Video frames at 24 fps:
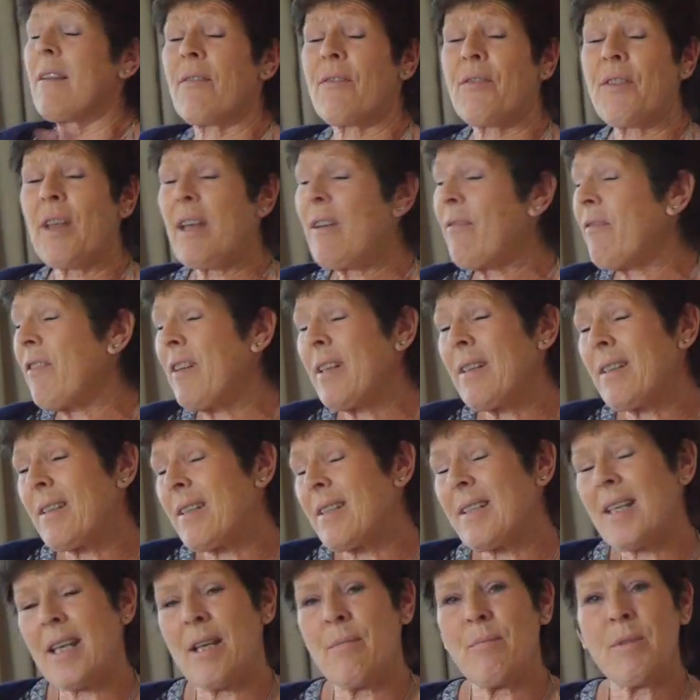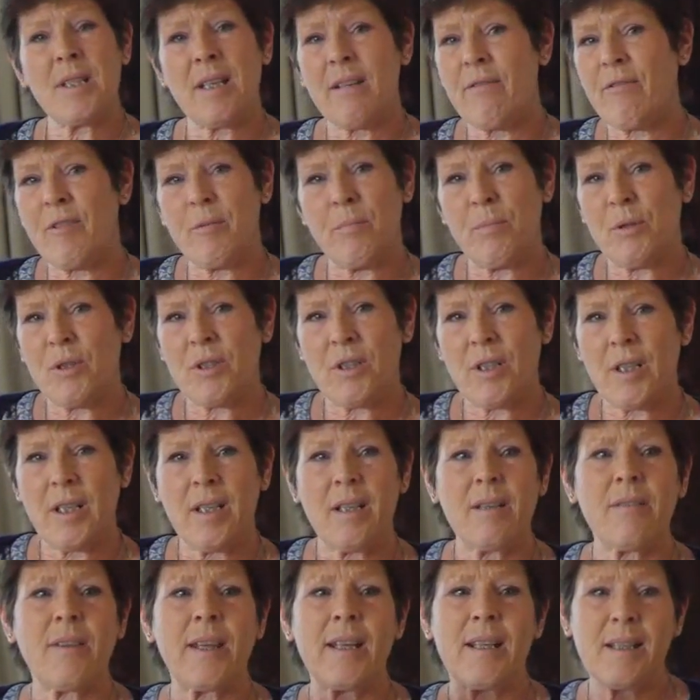They felt the same as everybody.
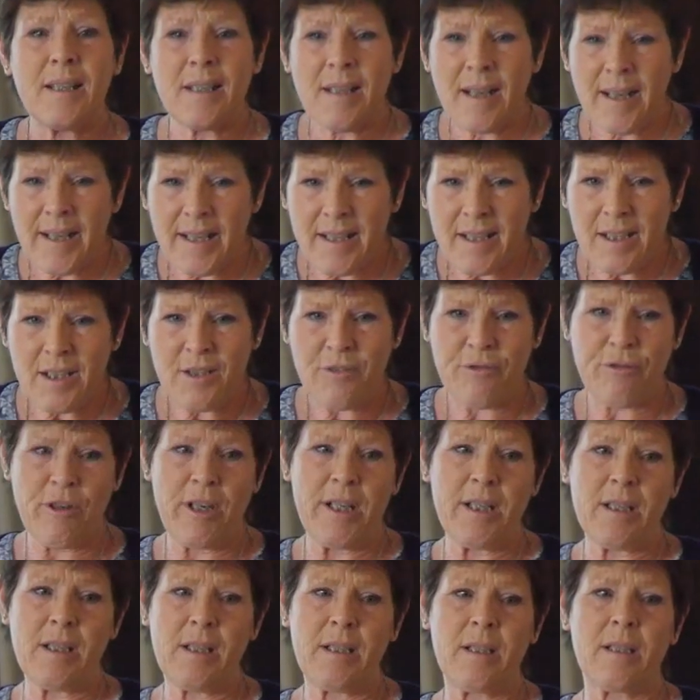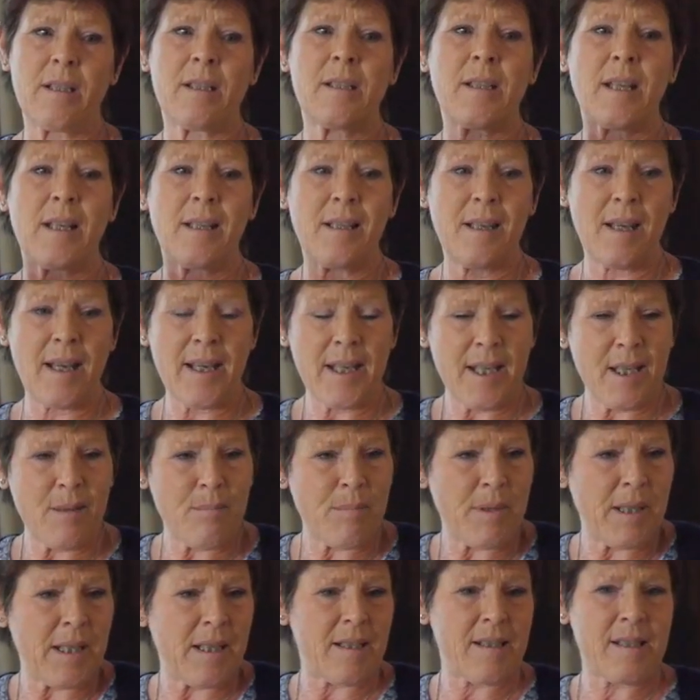They like its friendliness, they like it
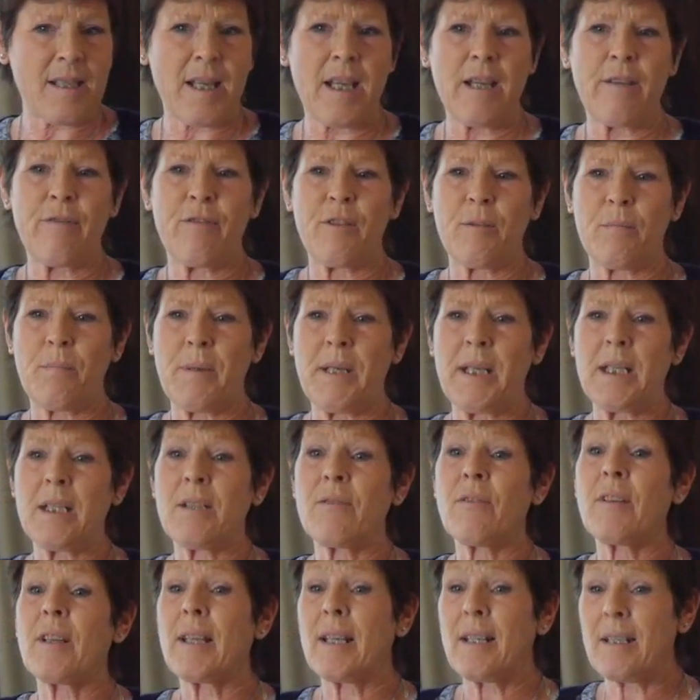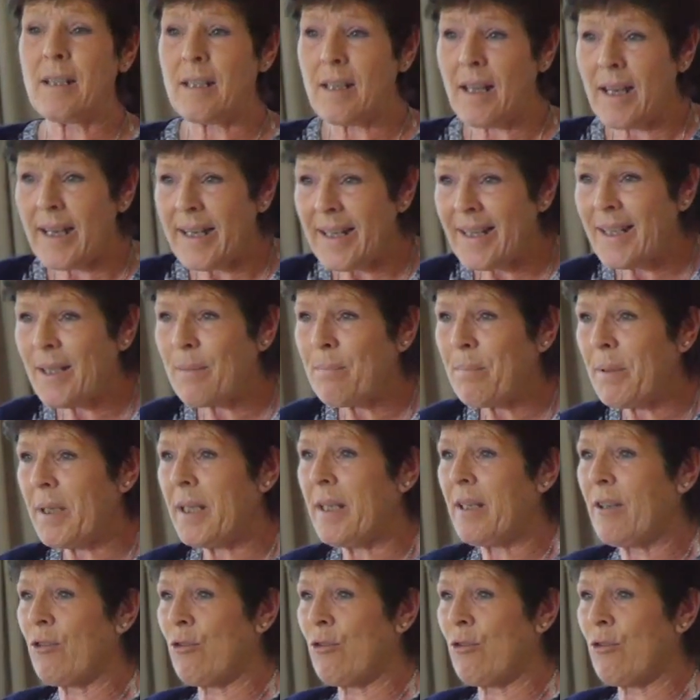being safe and peaceful, they like it being